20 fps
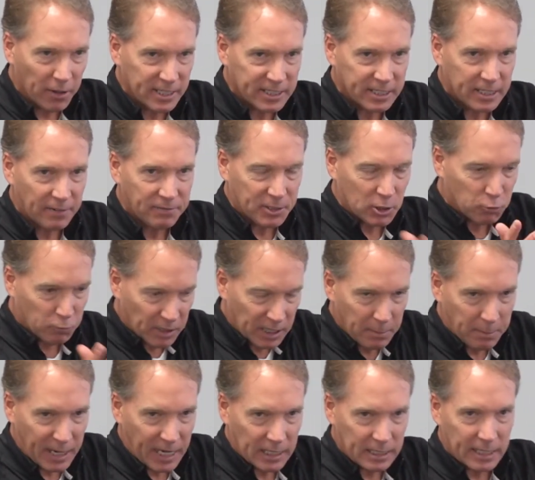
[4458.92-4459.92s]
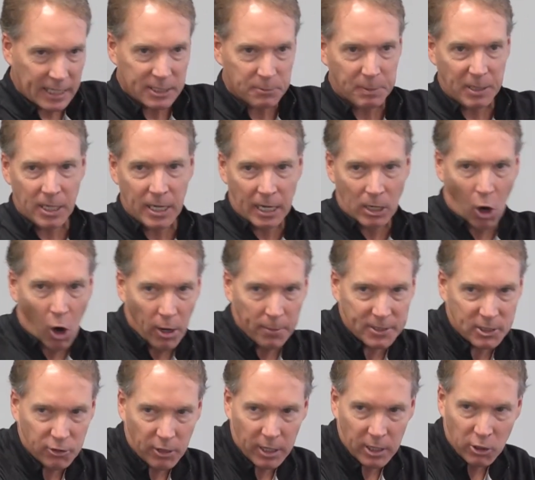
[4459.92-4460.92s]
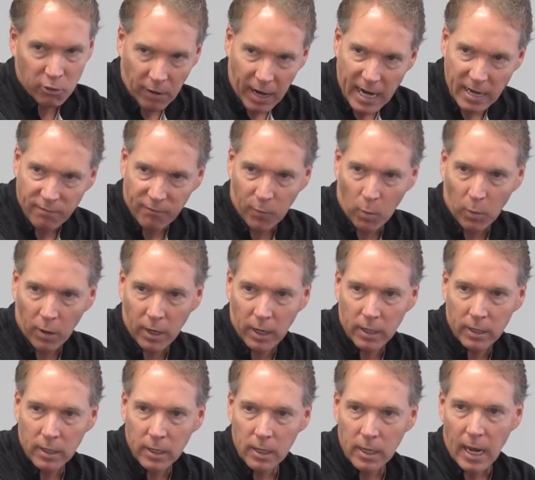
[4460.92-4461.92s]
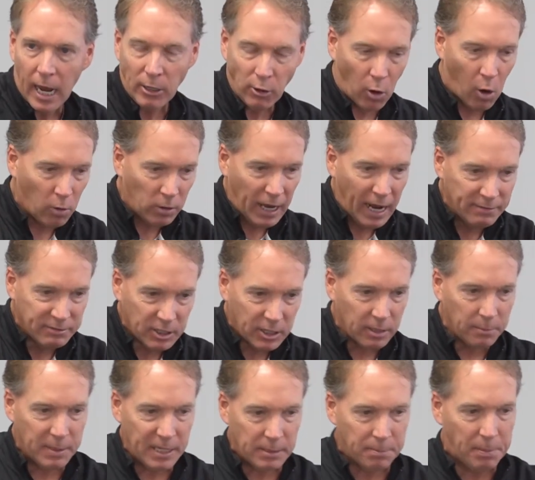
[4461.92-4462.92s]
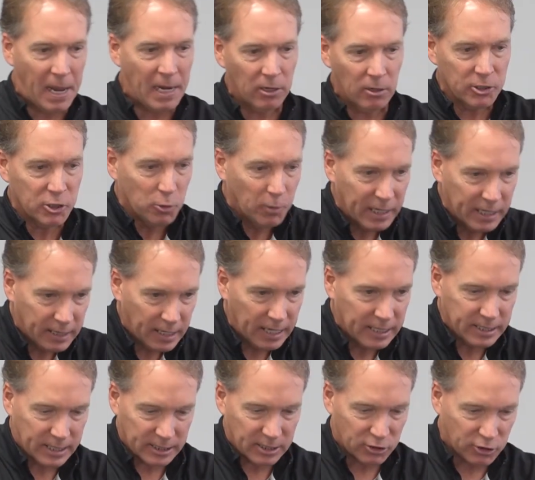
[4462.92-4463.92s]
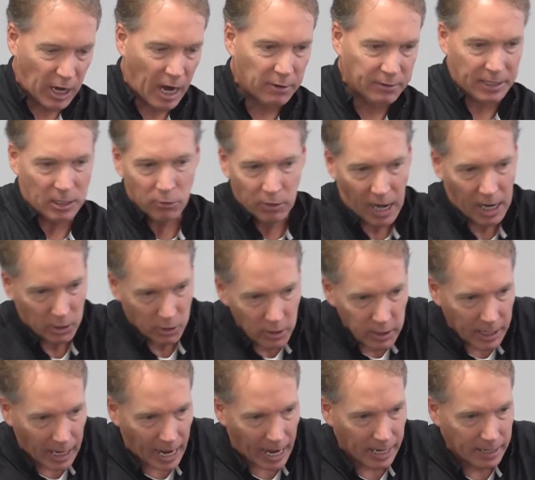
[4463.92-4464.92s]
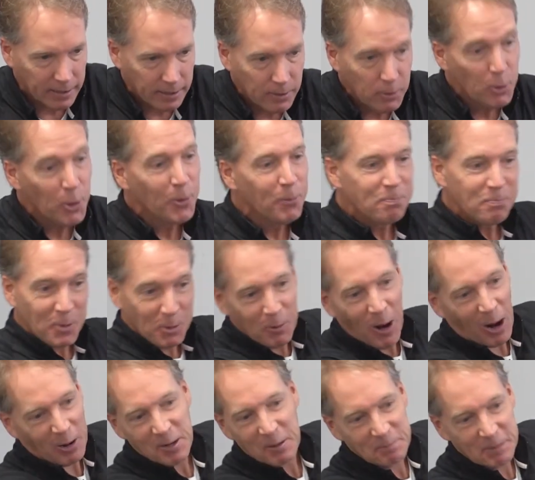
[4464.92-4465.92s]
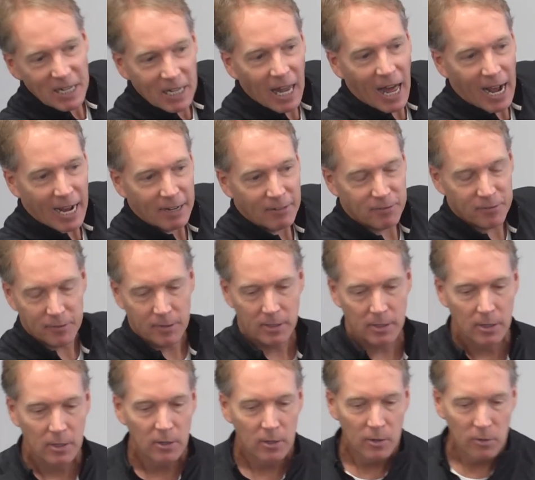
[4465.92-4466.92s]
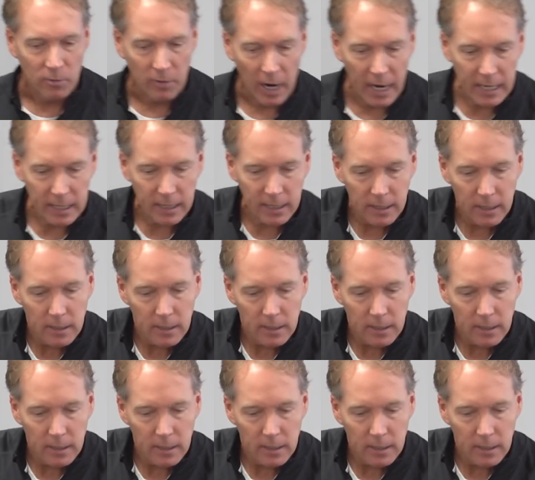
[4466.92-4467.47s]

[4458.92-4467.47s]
the stuff that's really meaningless, but you get an arbitrary grade for it, and your whole life's going to be dependent on doing things as a child that you're not good at. Welcome to life, right?